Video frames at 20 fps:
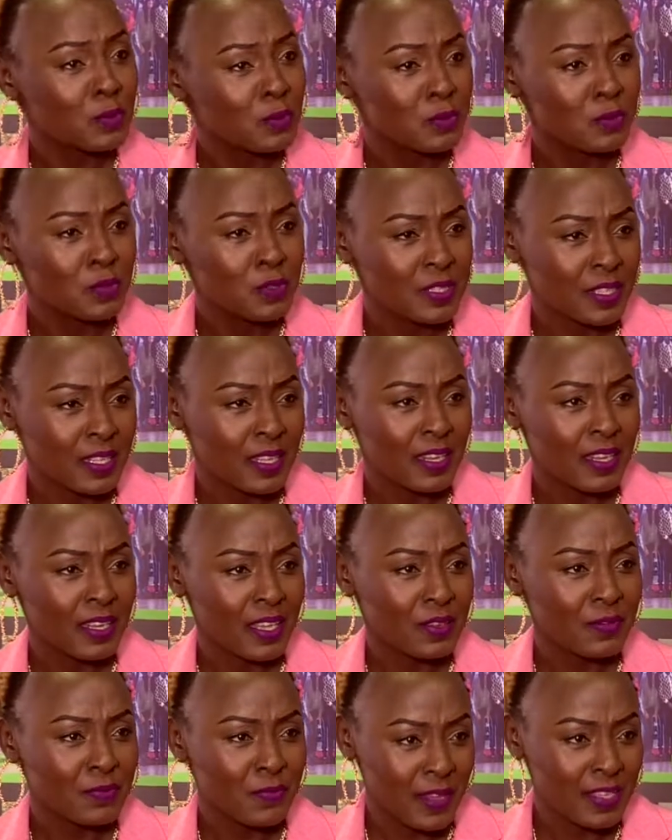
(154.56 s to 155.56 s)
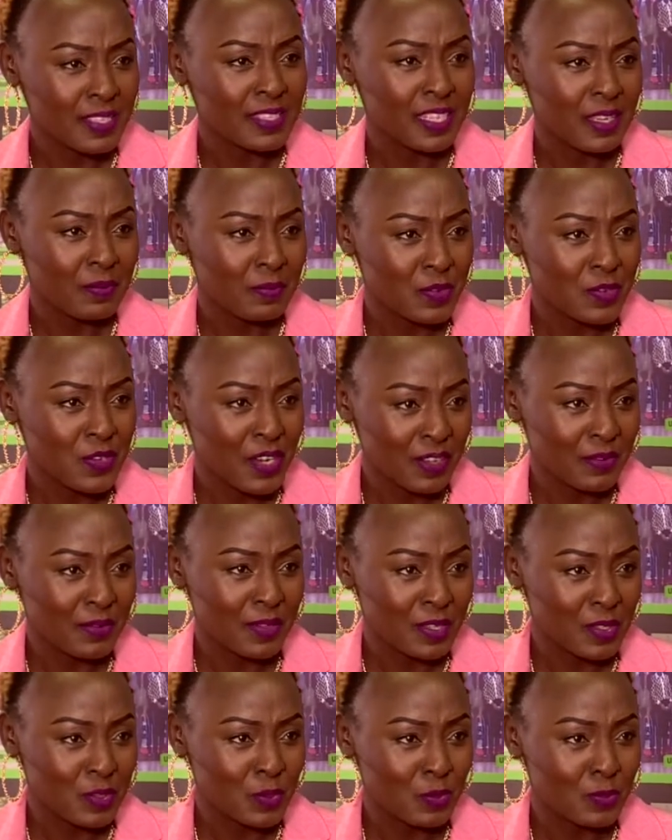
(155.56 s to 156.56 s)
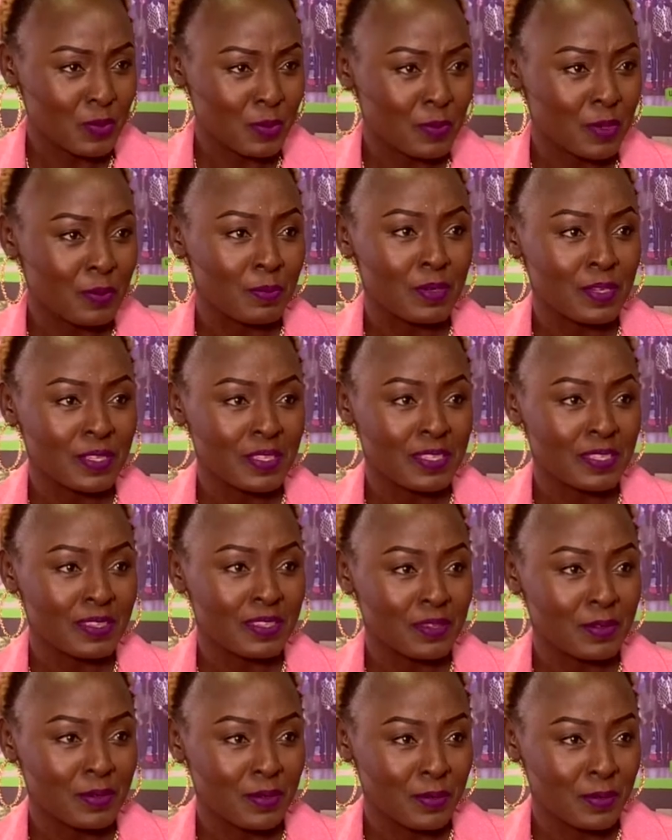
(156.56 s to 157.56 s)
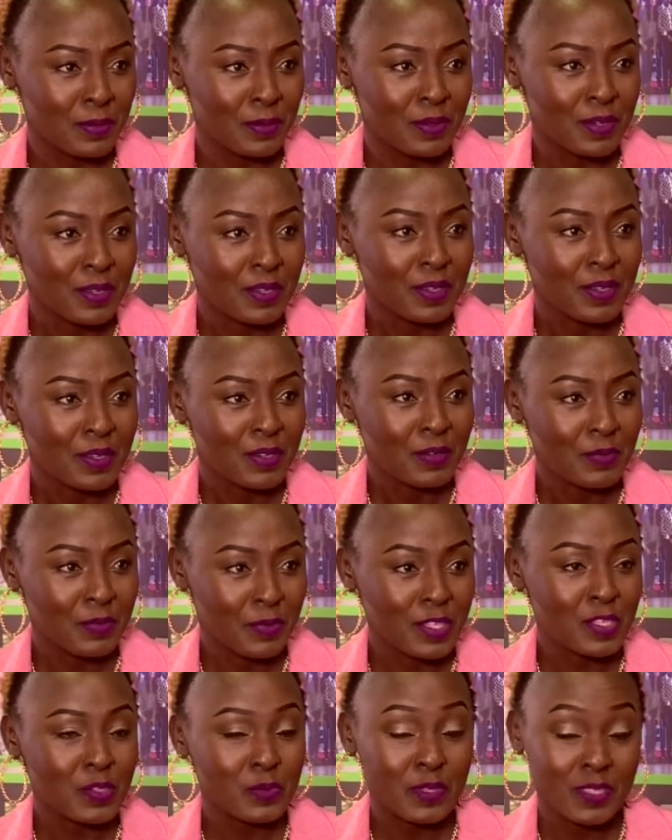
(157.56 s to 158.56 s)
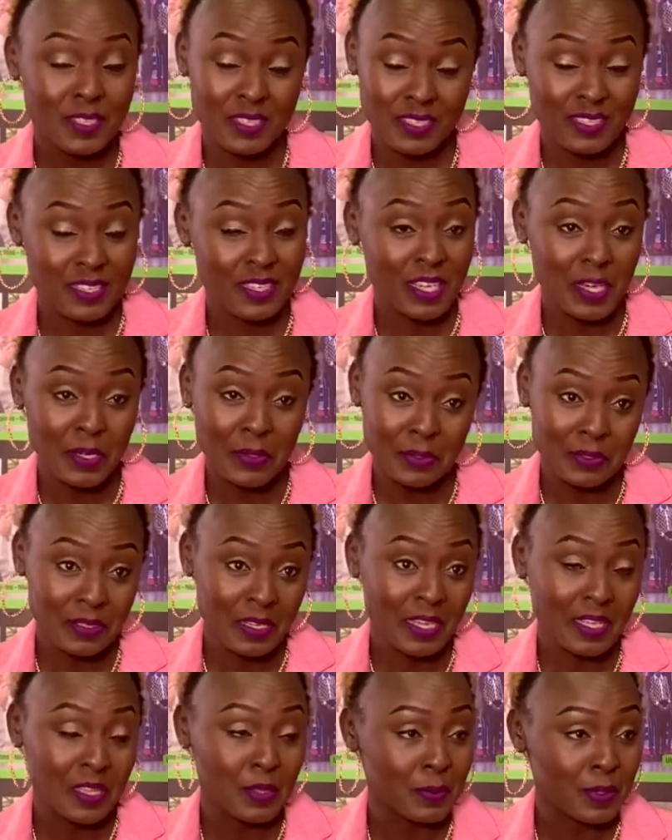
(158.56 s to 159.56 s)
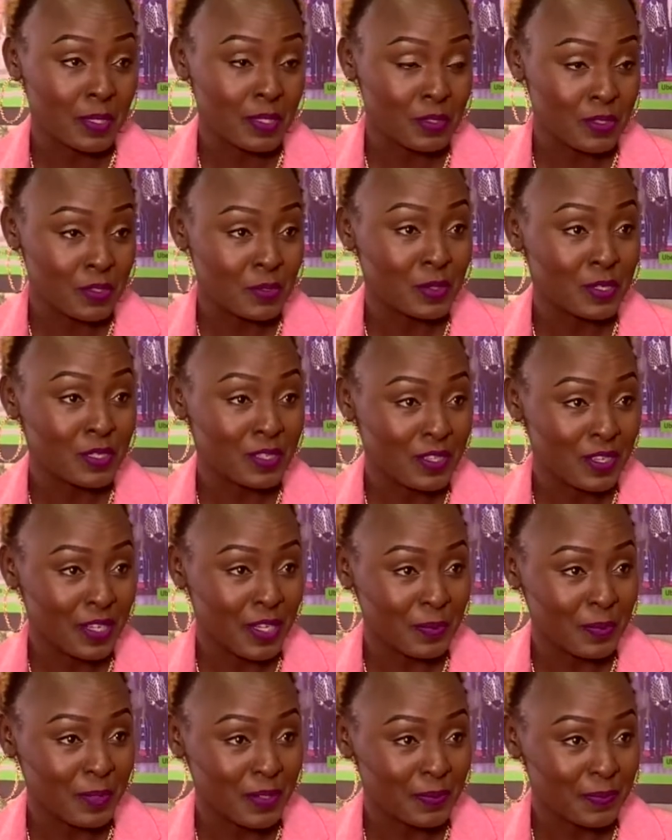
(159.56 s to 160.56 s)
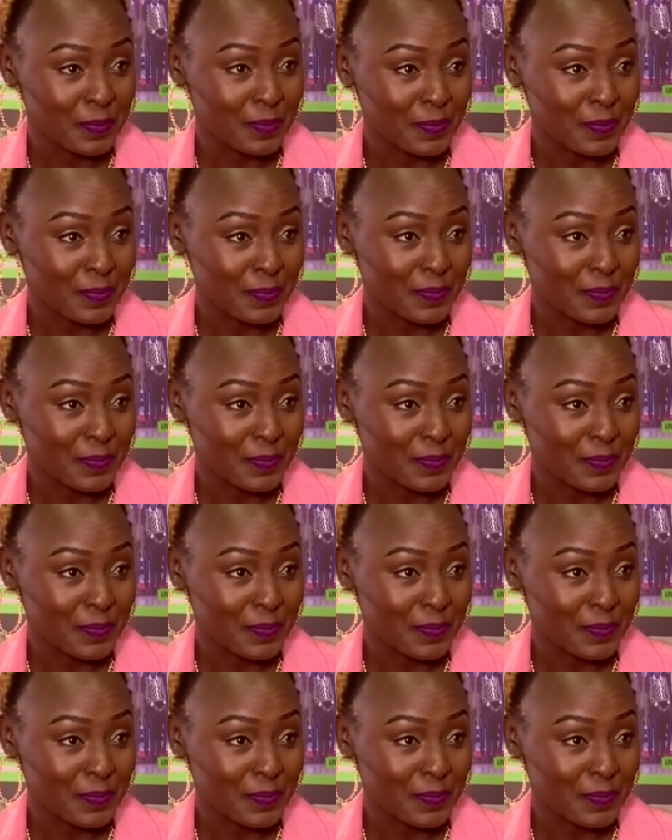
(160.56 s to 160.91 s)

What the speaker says: so what would you tell like first-time drivers who are probably, you know, faced with scenarios like the ones you're describing?